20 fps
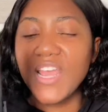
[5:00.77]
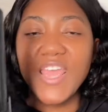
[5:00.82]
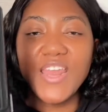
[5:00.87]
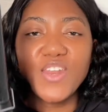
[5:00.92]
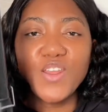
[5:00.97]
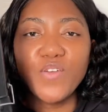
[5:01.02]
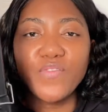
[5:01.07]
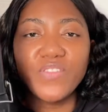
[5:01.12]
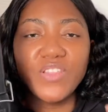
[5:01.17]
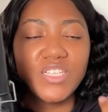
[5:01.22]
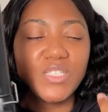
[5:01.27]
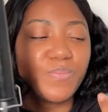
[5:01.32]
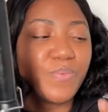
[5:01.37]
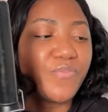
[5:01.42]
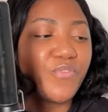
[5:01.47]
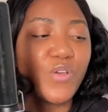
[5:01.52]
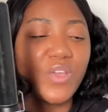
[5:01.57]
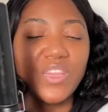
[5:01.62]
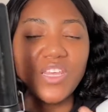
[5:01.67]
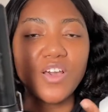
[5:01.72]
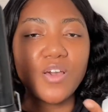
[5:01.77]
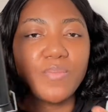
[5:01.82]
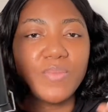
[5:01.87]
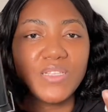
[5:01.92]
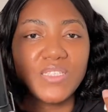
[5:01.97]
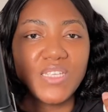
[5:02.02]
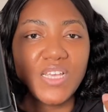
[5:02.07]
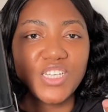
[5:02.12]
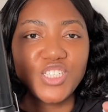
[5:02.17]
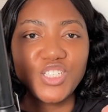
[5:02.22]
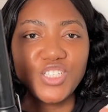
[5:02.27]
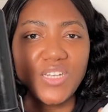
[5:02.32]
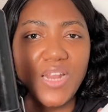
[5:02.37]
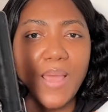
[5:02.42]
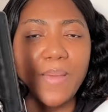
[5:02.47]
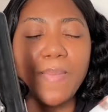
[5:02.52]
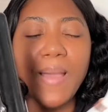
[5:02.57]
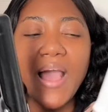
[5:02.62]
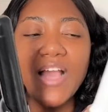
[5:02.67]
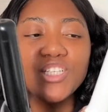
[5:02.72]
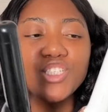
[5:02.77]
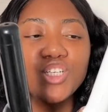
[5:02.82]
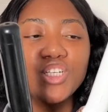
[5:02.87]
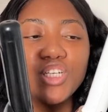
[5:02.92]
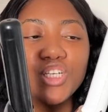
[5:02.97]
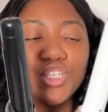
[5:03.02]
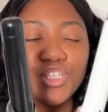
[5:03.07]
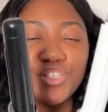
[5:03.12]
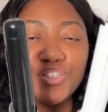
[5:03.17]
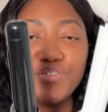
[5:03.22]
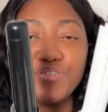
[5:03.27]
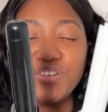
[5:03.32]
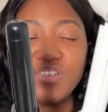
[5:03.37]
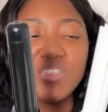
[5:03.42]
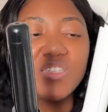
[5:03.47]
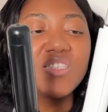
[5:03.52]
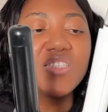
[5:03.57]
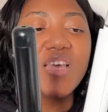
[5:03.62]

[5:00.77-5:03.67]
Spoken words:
any of this before in the comment section. I'm actually curious.